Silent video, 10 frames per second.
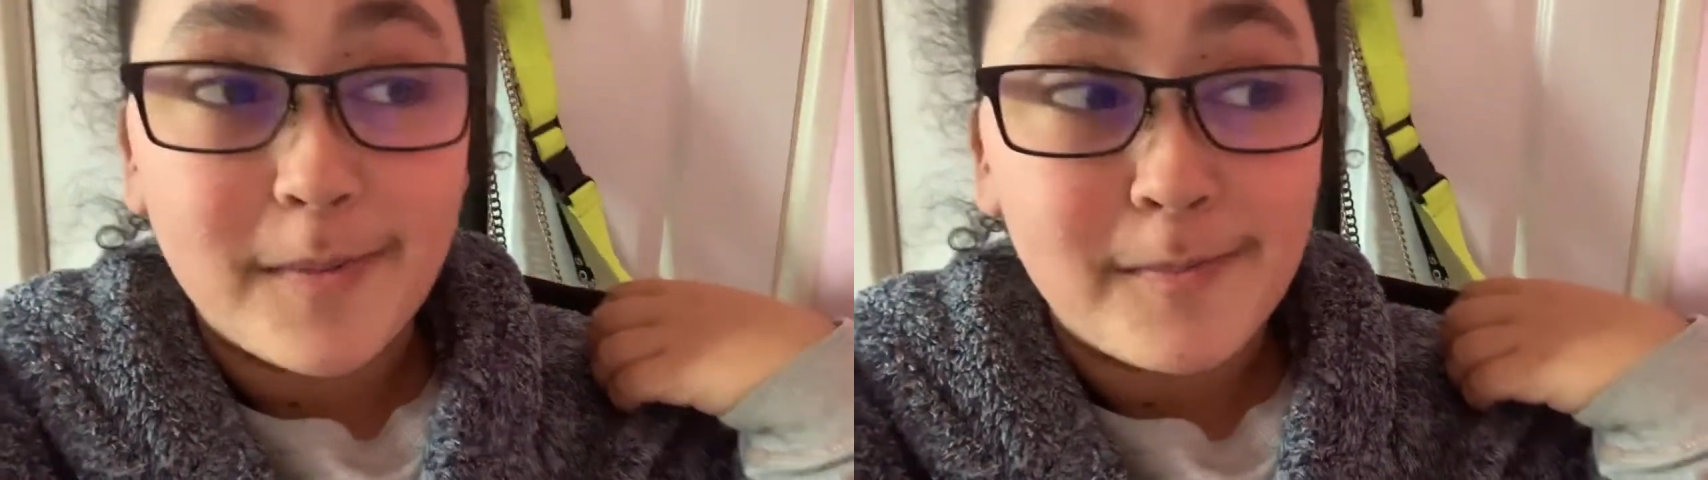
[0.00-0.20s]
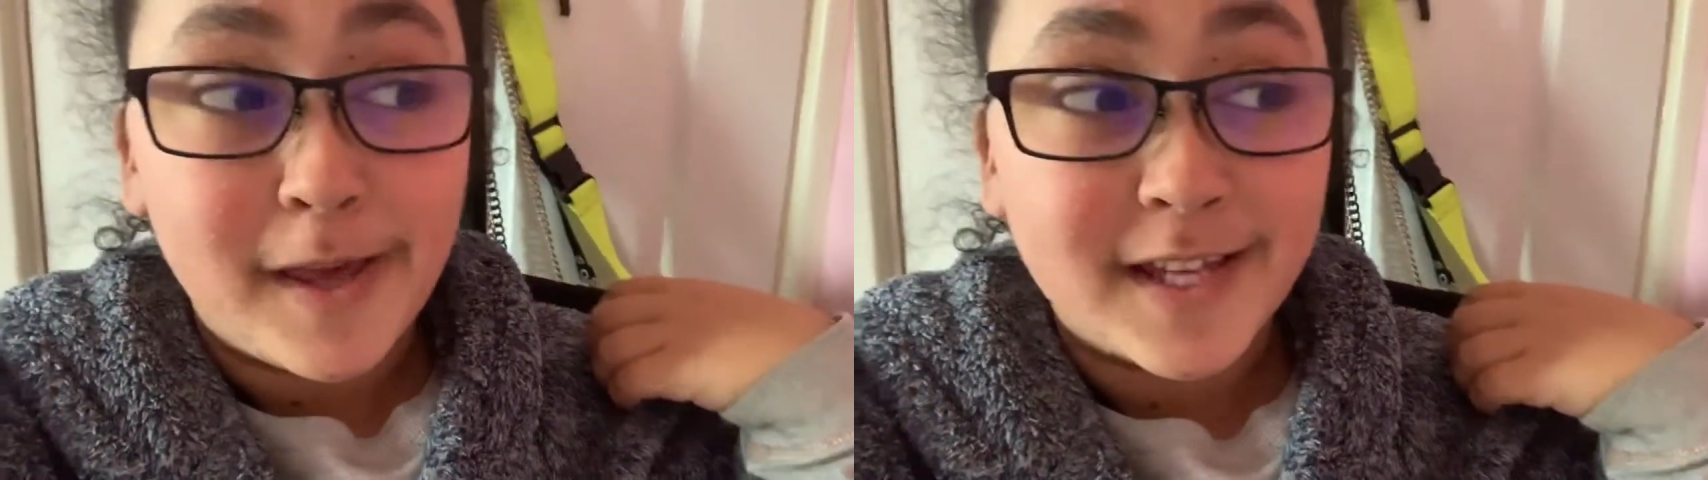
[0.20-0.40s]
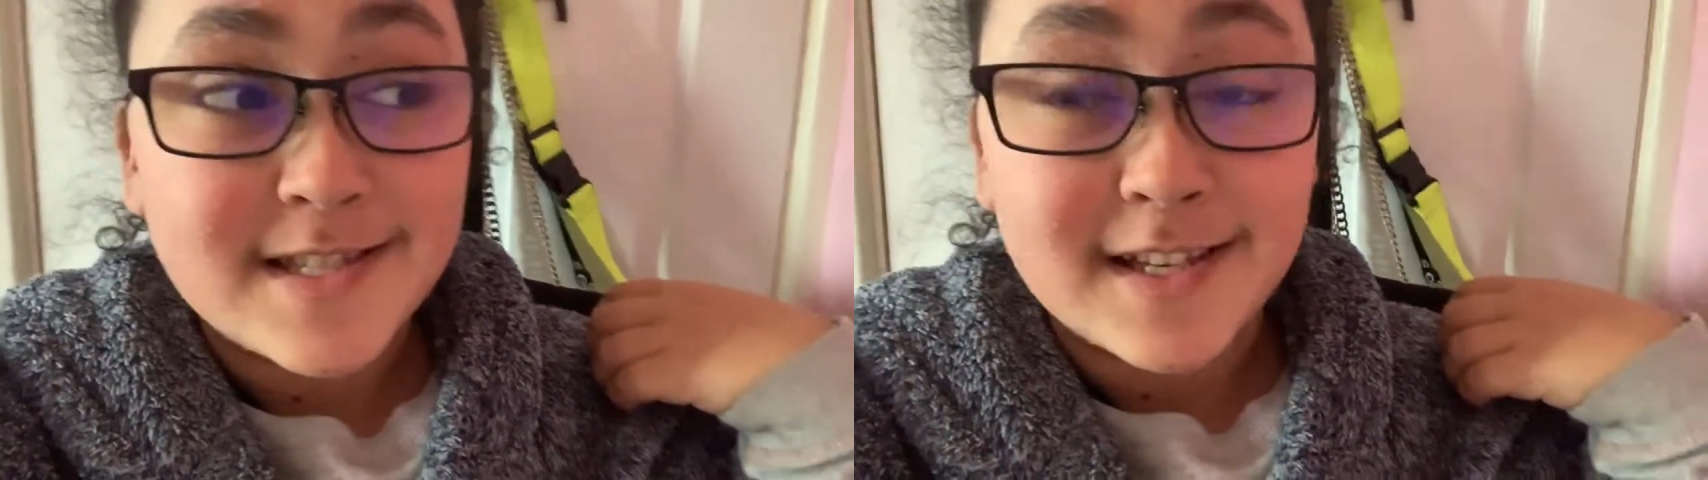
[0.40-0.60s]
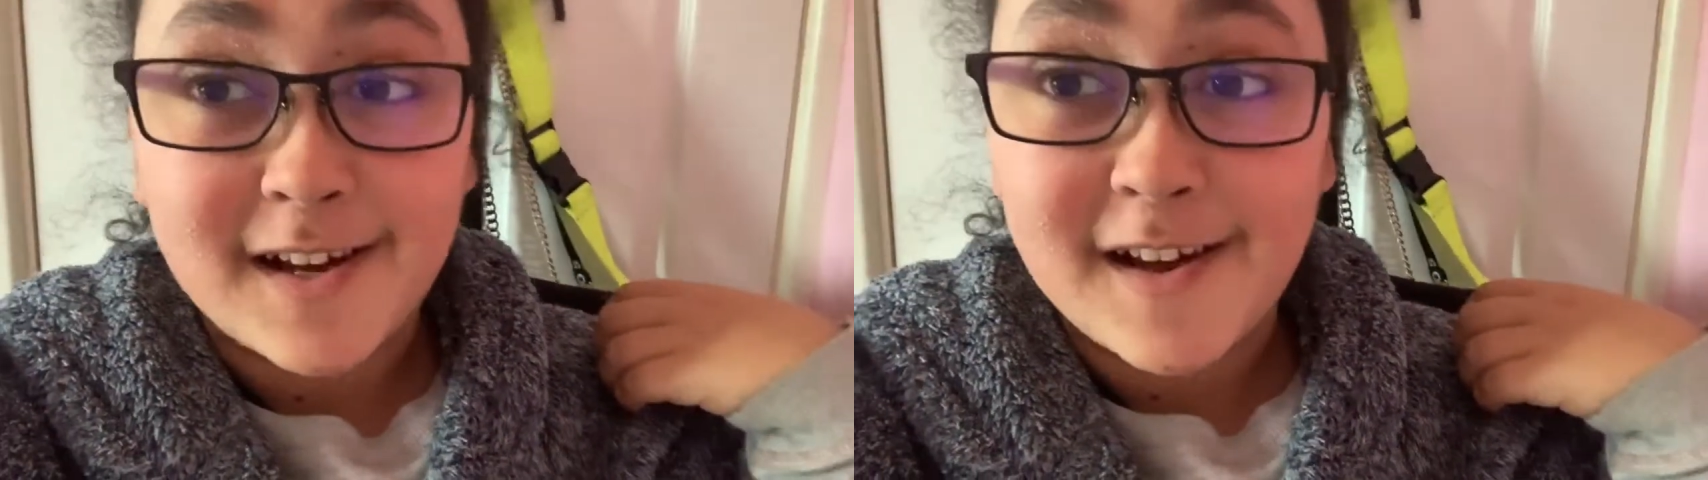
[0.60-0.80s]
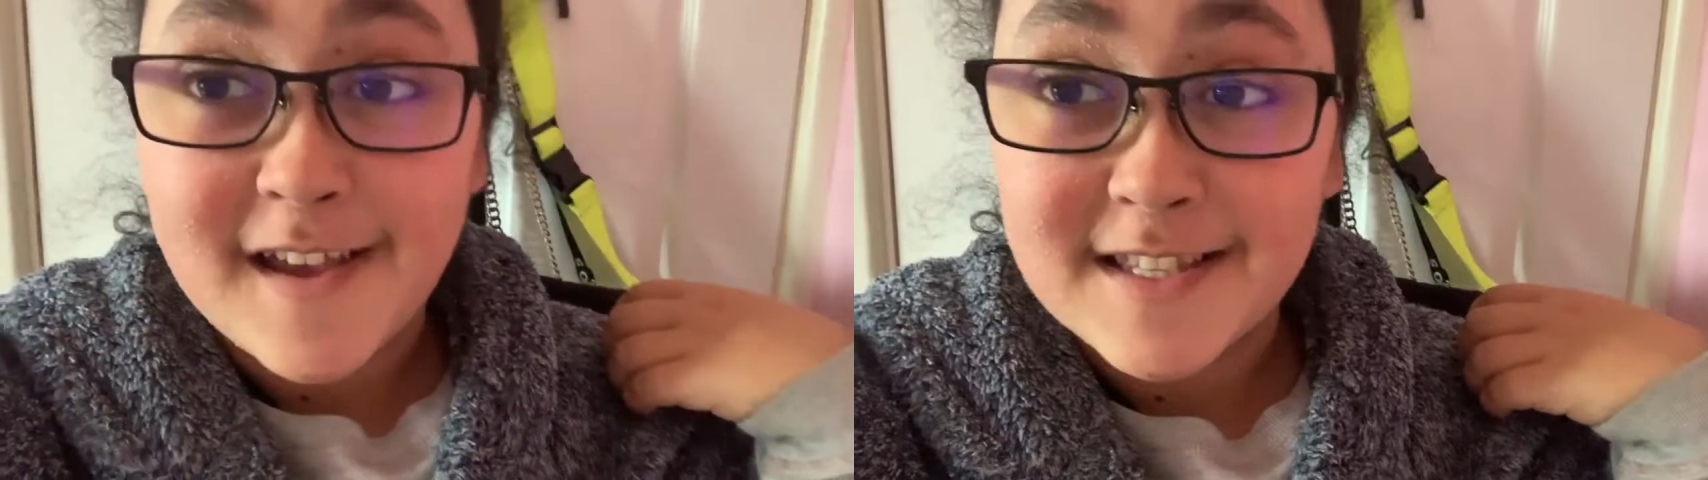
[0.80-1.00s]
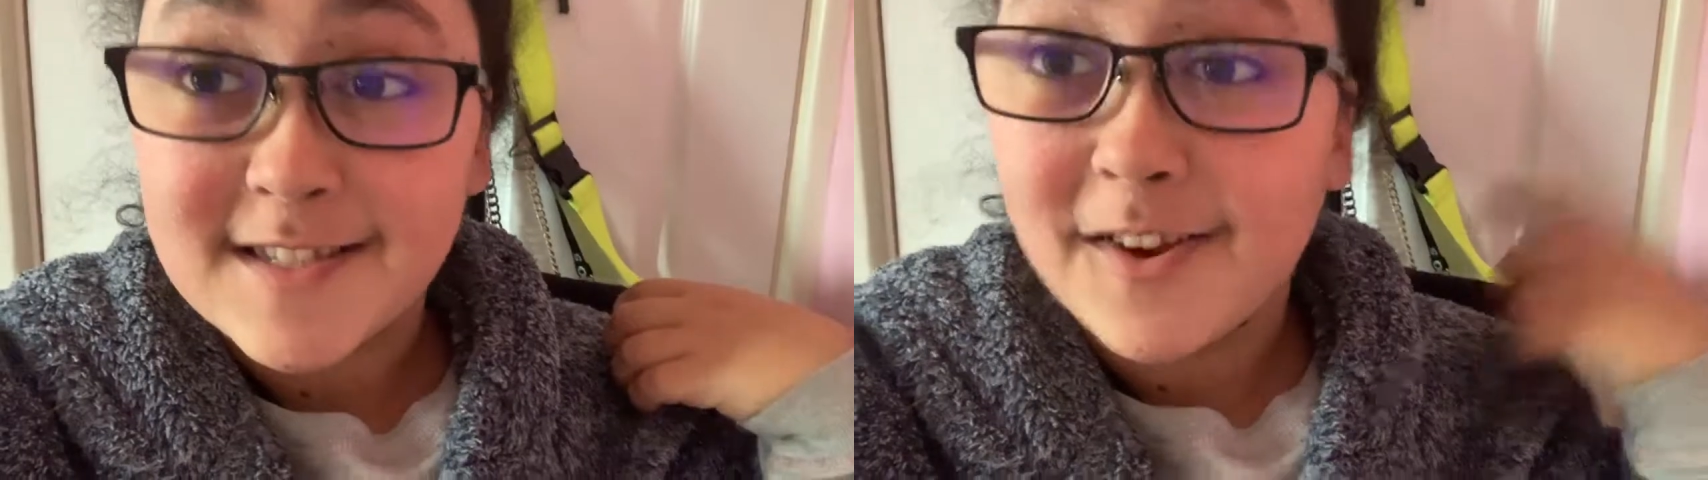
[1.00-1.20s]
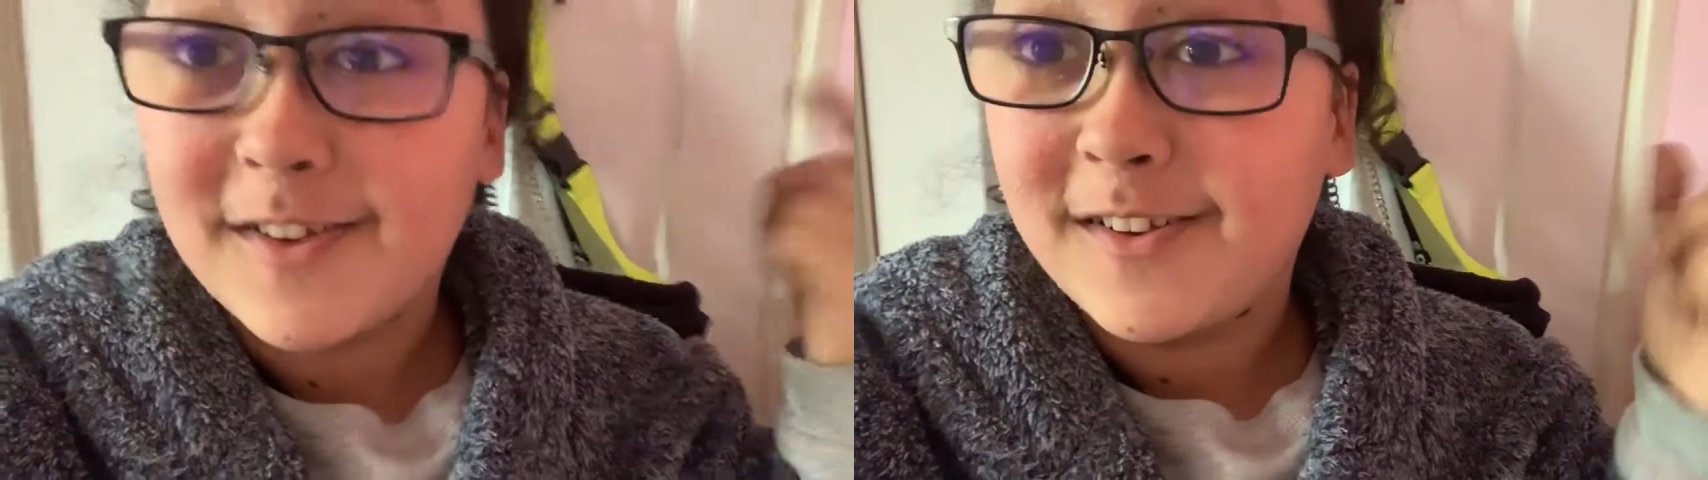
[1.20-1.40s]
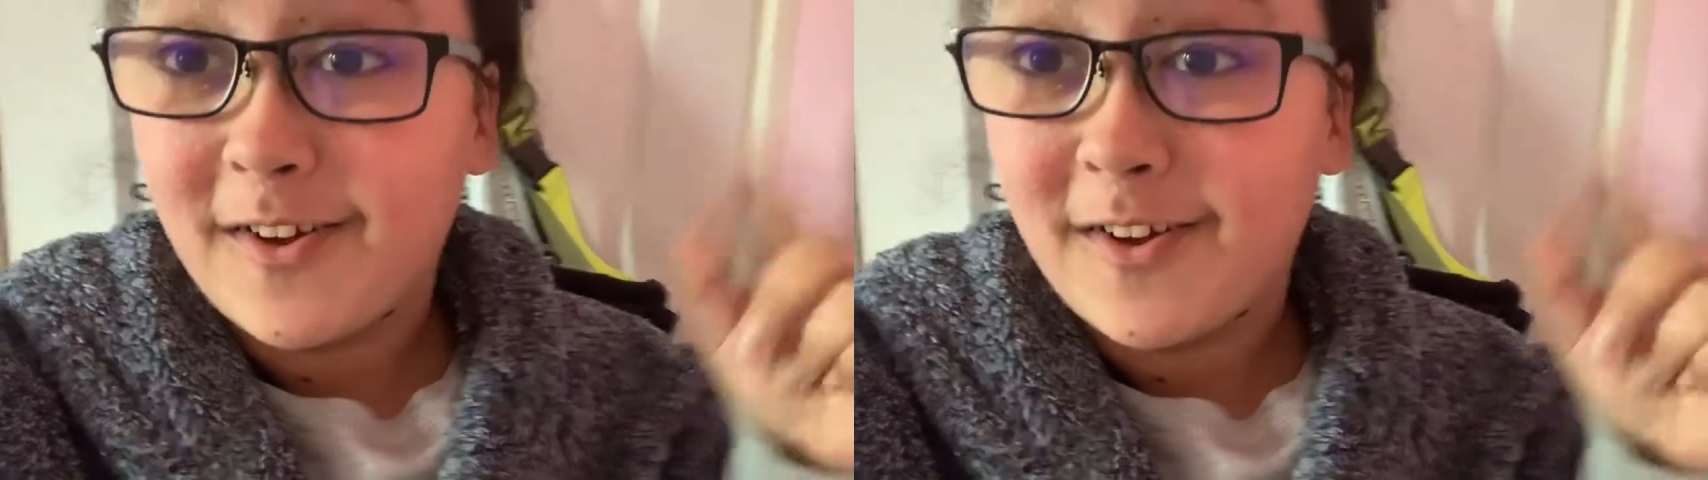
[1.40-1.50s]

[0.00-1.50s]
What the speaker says: mix, guys, so go